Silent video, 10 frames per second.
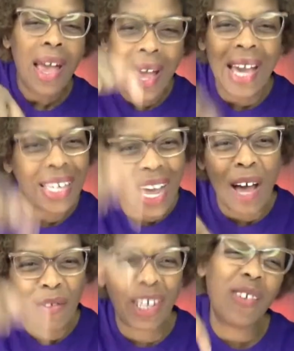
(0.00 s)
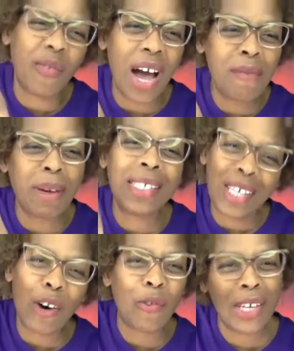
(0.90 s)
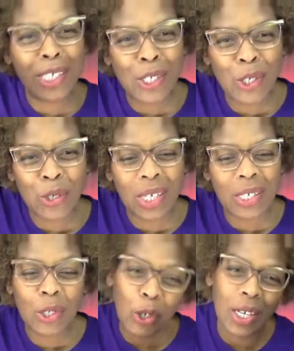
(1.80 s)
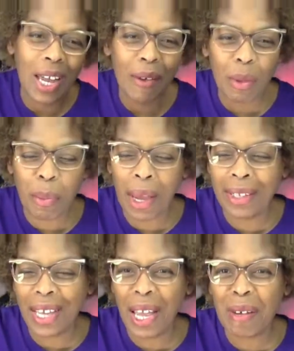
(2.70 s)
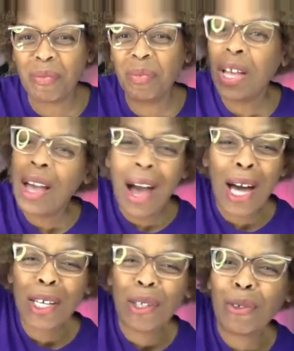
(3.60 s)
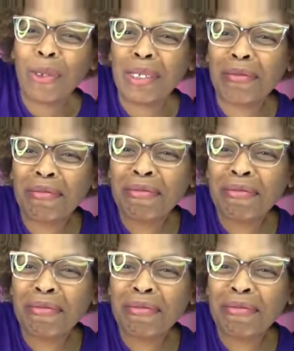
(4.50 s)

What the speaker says: And I have to invite myself into here so you can have the paint cam. How you doing?